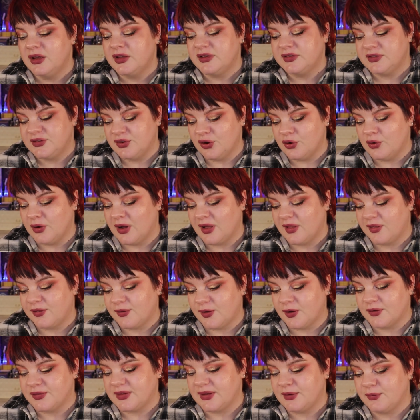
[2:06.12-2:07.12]
So I
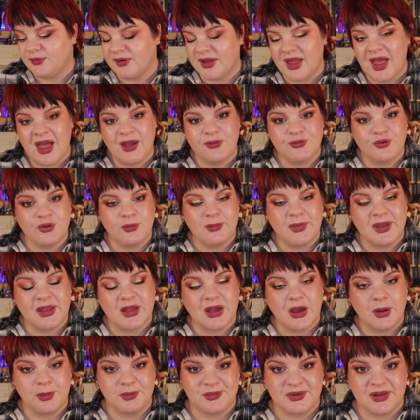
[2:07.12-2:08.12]
thought if I have to make
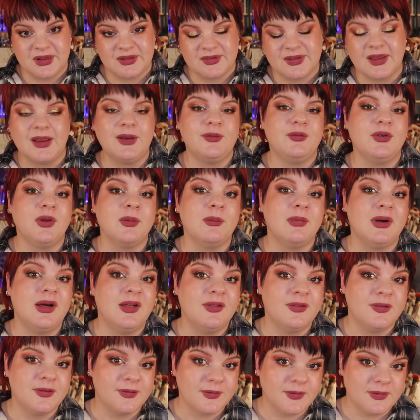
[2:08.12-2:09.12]
updates every
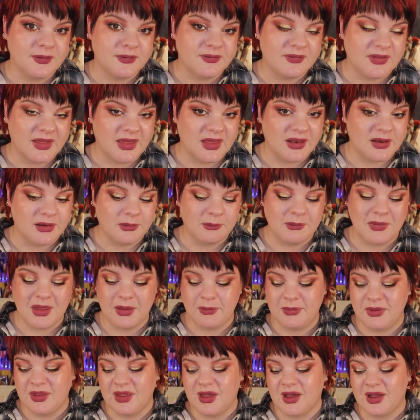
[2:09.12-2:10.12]
month, then
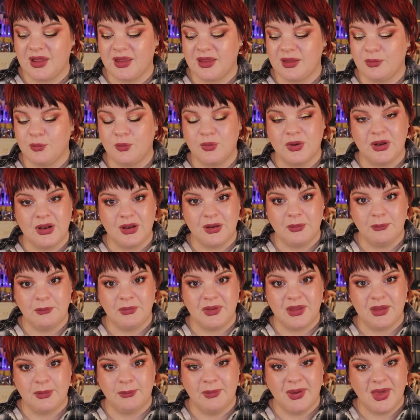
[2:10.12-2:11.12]
maybe I will
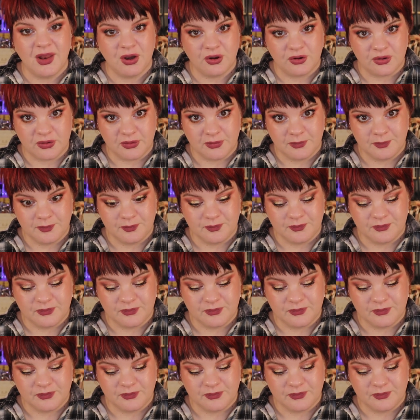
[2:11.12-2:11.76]
do better.